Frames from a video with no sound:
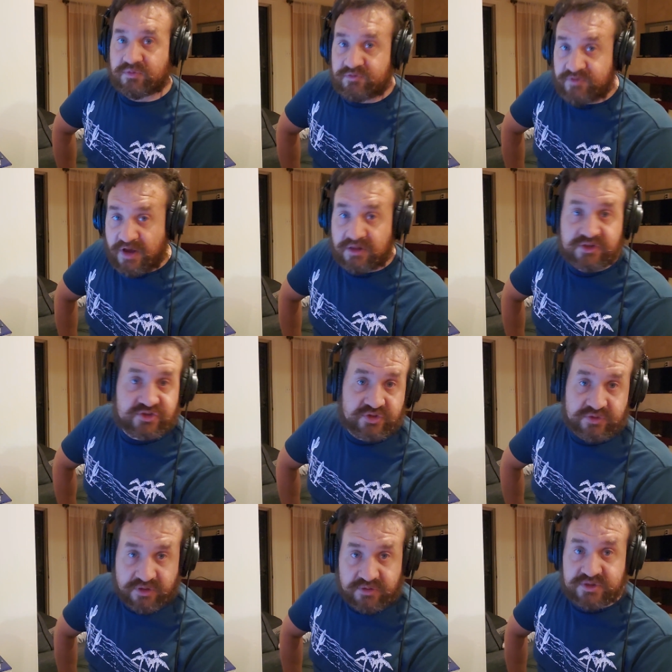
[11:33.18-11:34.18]

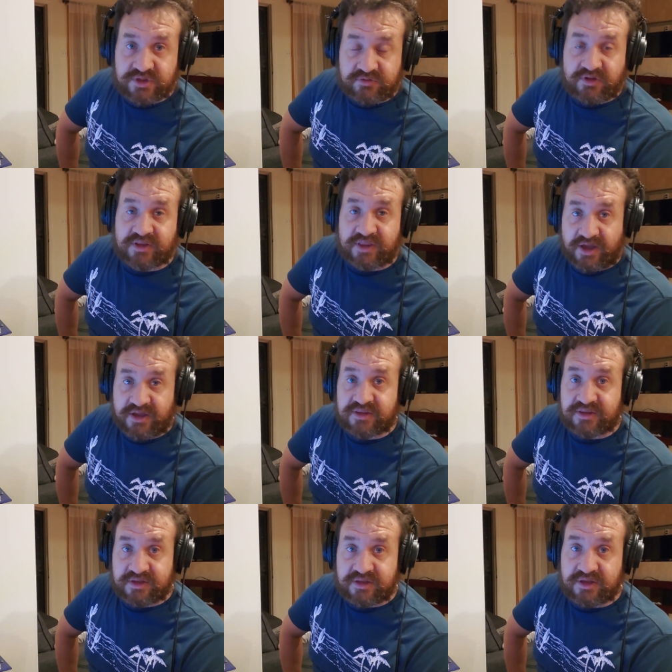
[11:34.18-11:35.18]
valetudo and stuff like that,
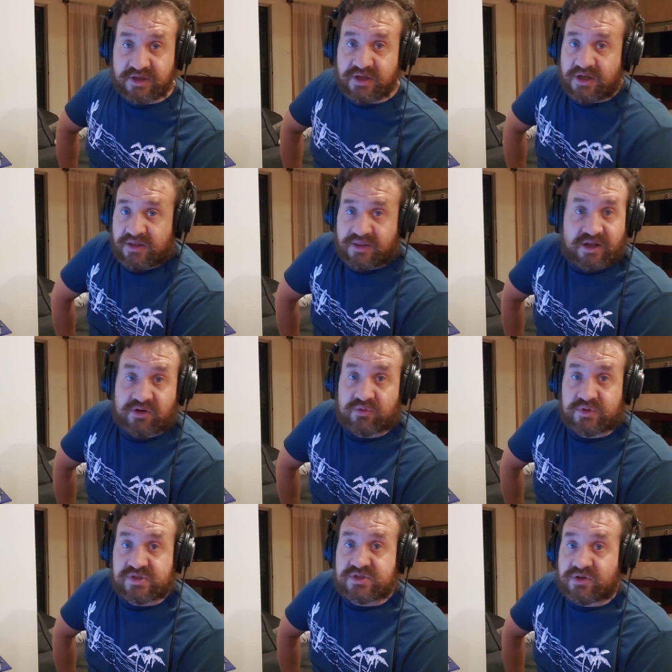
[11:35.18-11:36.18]
and that
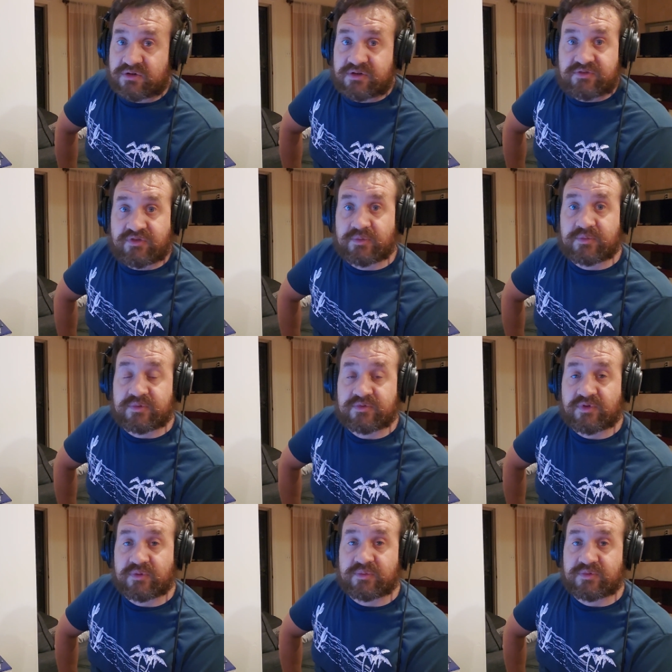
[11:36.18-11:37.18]
always started from
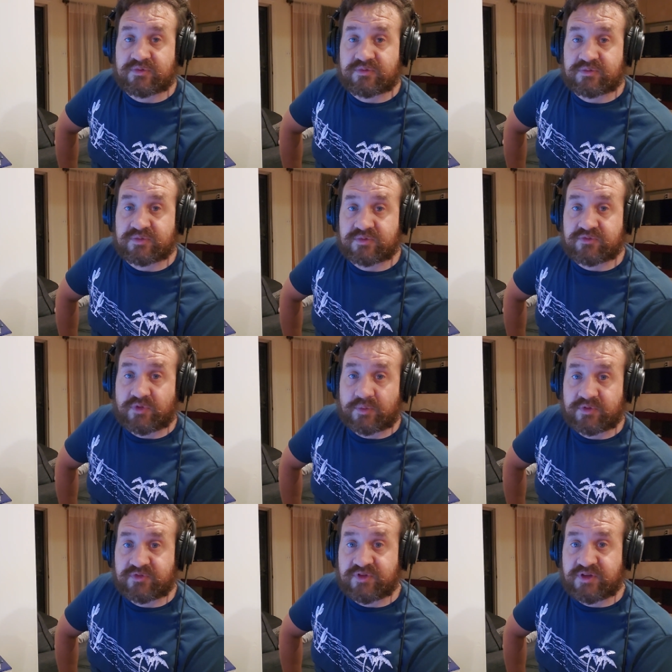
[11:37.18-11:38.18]

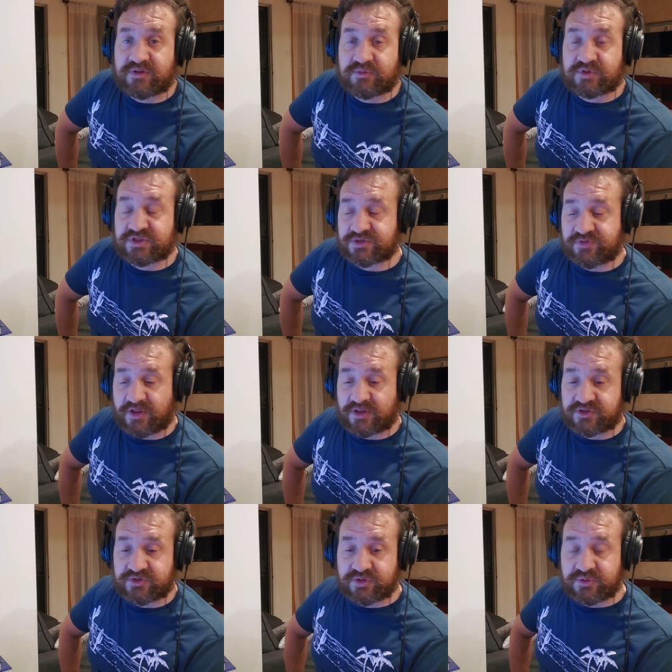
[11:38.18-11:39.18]
the feet, which is
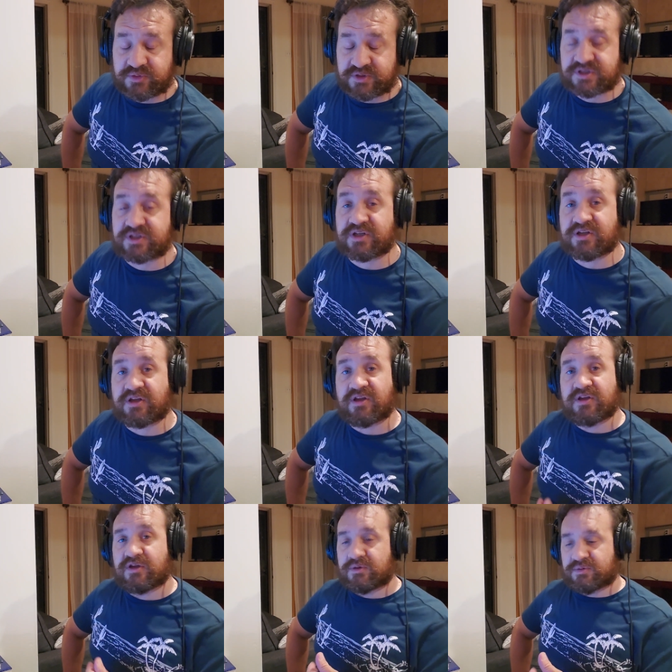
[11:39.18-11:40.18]
valetudo was the
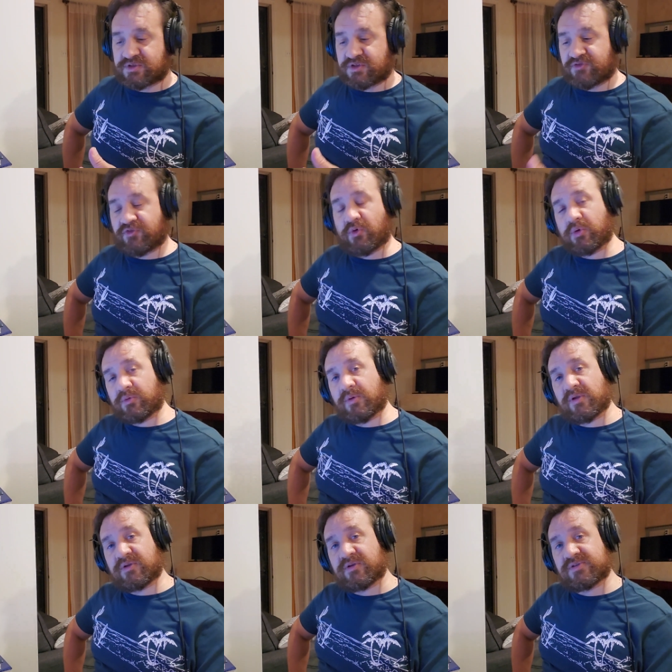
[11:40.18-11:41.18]

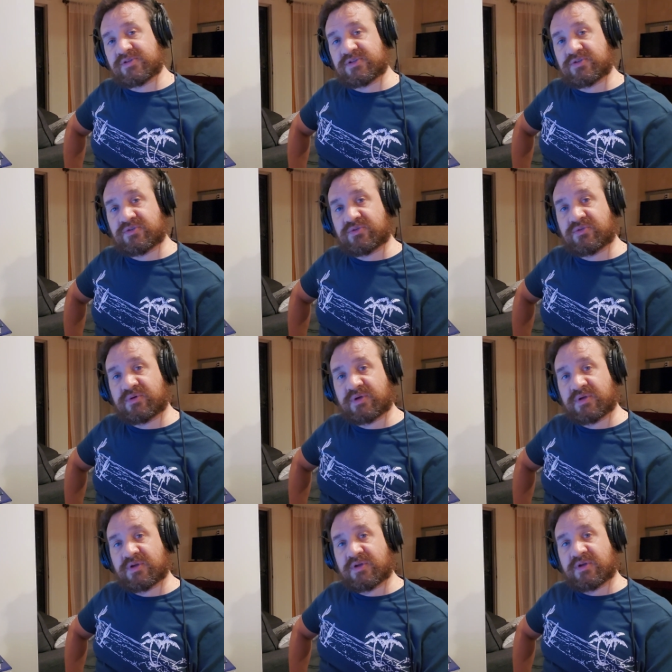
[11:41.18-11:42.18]
forerunner to
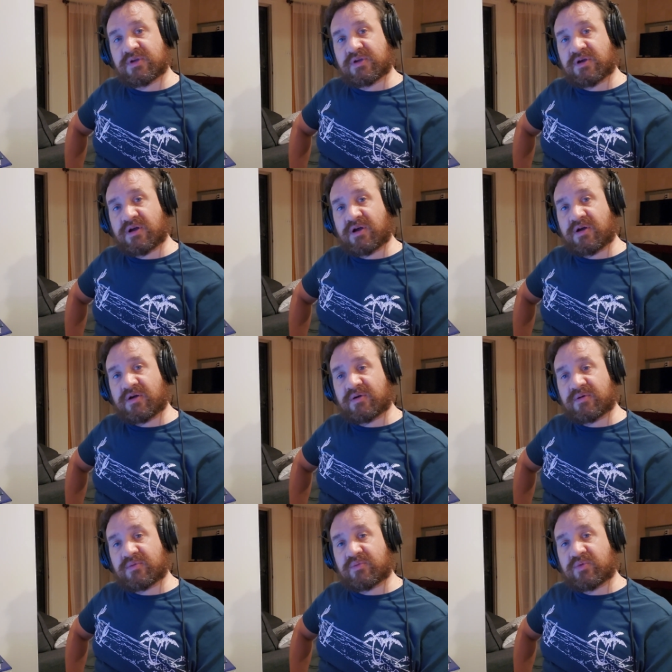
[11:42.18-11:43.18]

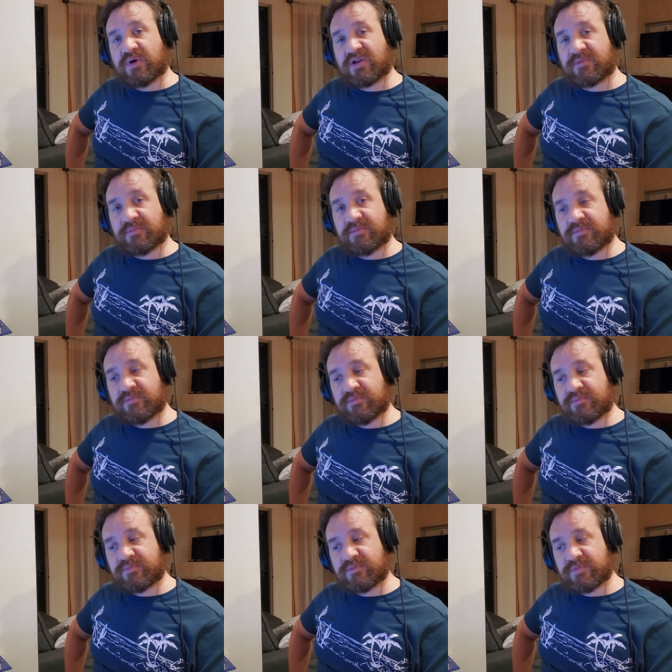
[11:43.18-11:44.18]
what
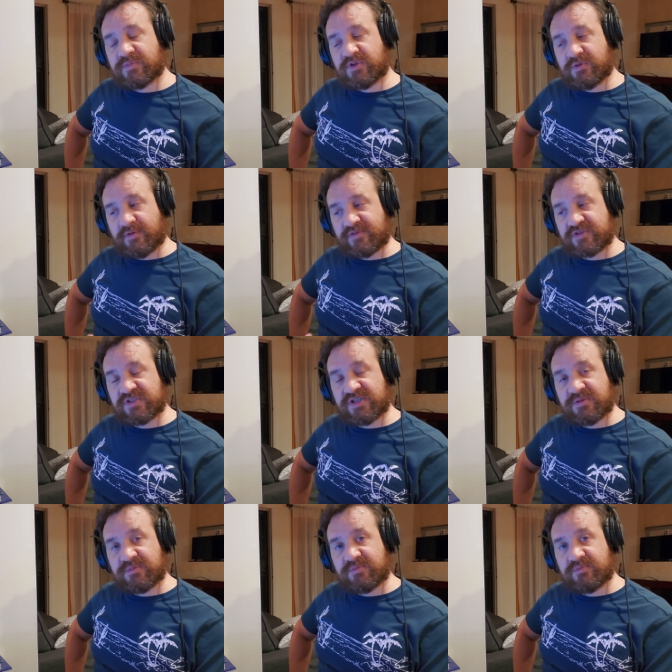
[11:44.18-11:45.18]

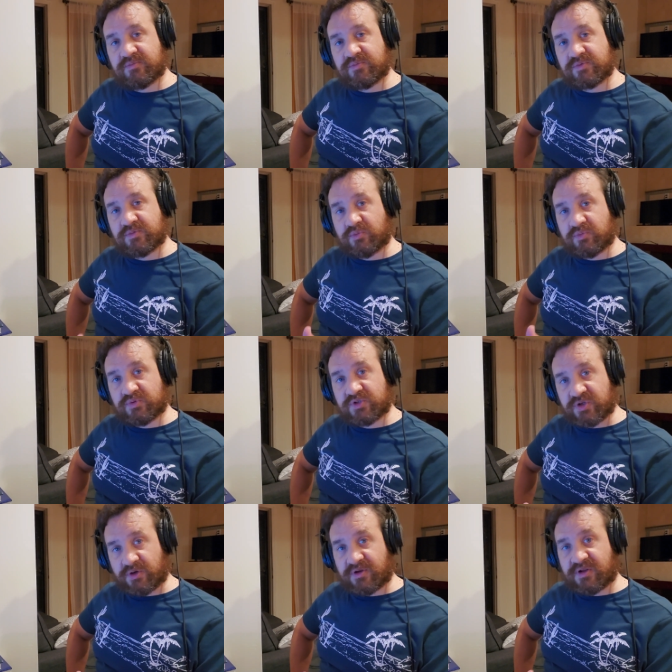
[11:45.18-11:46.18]
UFC
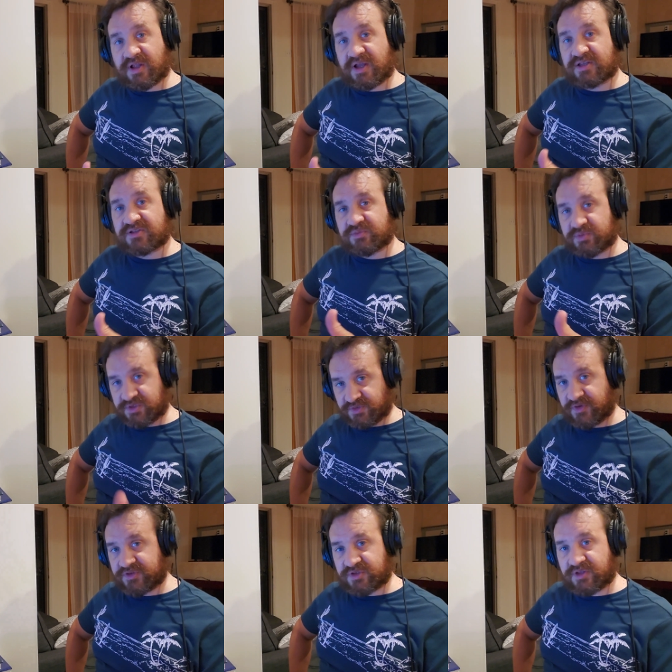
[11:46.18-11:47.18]
started as, which
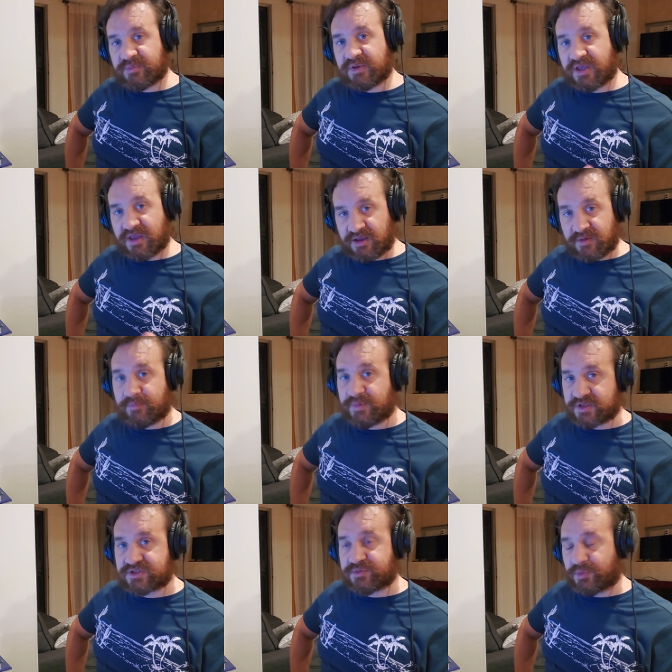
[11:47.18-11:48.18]
eventually became
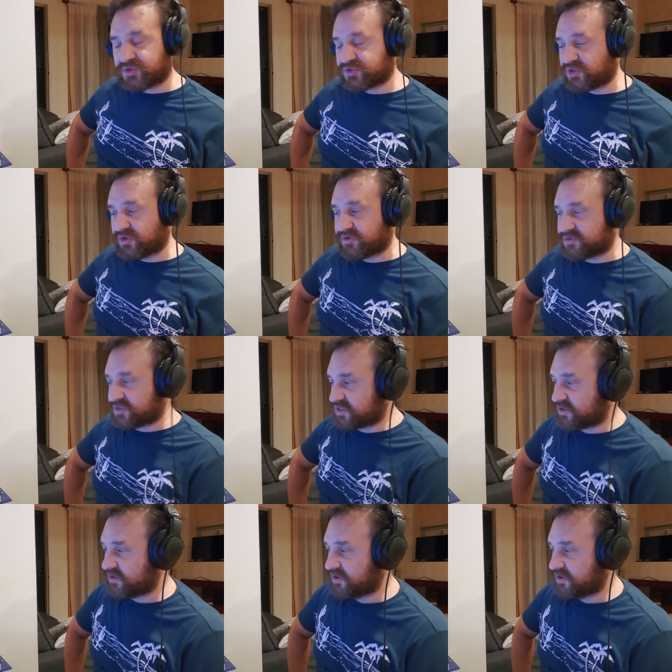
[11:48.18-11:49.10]
mixed martial arts.